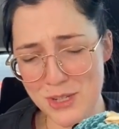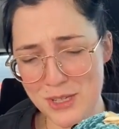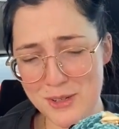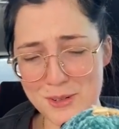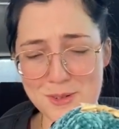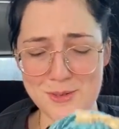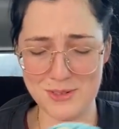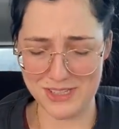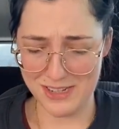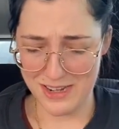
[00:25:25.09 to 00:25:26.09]

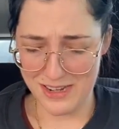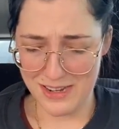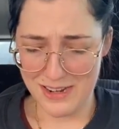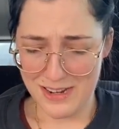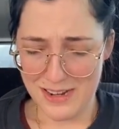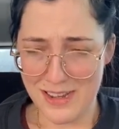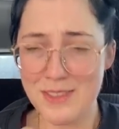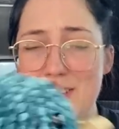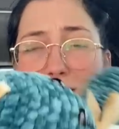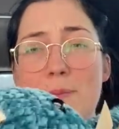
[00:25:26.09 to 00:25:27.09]
cute.
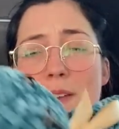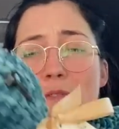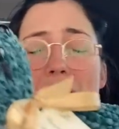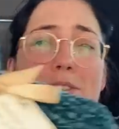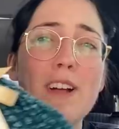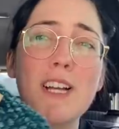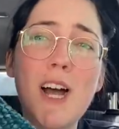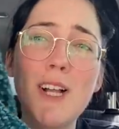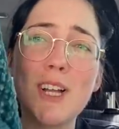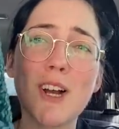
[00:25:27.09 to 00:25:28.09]
This is my favorite
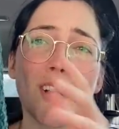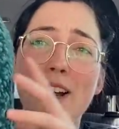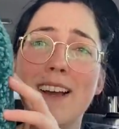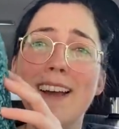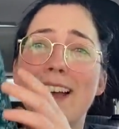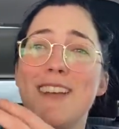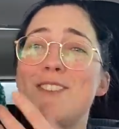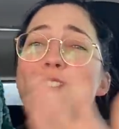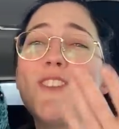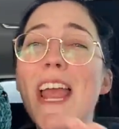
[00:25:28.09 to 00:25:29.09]
color.
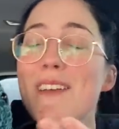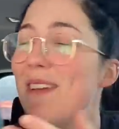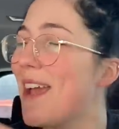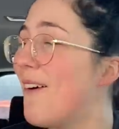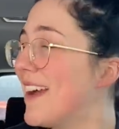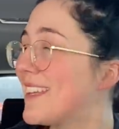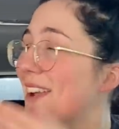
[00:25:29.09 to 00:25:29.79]
Jamie, what